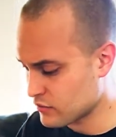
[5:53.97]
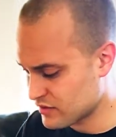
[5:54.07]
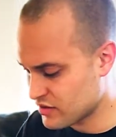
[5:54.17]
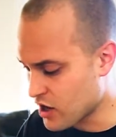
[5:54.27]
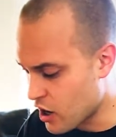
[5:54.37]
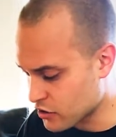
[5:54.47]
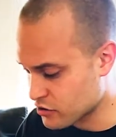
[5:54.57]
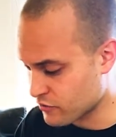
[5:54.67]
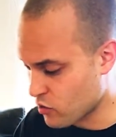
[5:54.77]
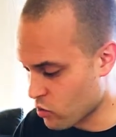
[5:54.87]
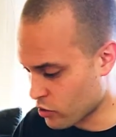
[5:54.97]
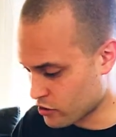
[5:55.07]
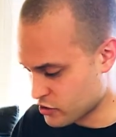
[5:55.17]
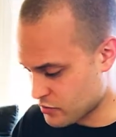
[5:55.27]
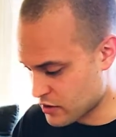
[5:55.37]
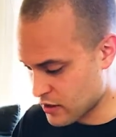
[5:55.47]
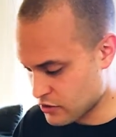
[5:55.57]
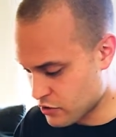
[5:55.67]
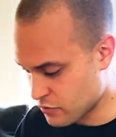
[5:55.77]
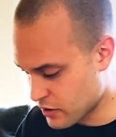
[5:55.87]
touch of orange, but not
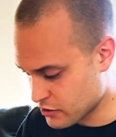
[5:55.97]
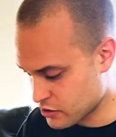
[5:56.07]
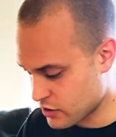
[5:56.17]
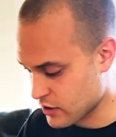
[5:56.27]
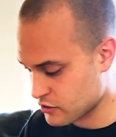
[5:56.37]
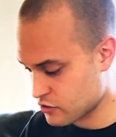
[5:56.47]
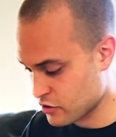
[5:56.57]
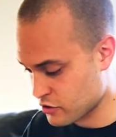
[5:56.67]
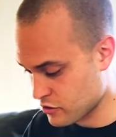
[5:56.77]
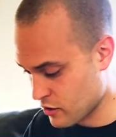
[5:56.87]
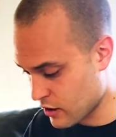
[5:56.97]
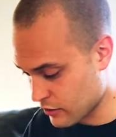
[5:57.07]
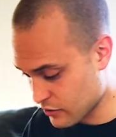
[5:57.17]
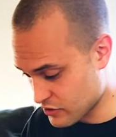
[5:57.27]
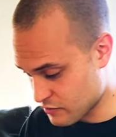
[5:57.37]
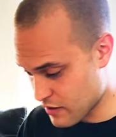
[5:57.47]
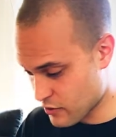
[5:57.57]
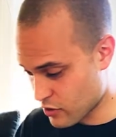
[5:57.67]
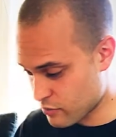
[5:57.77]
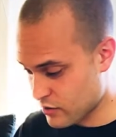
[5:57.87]
too much. Concentration of color is
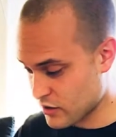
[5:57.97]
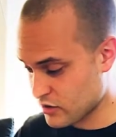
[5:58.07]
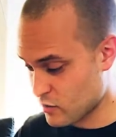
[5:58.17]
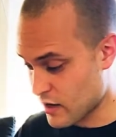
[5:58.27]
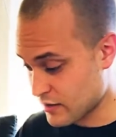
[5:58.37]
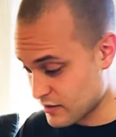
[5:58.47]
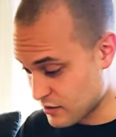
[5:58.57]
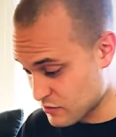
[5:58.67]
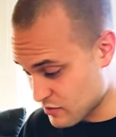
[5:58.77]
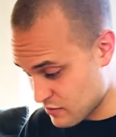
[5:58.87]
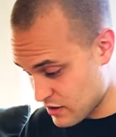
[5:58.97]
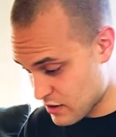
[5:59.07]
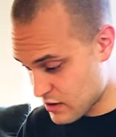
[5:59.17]
moderate plus. Wine seems to be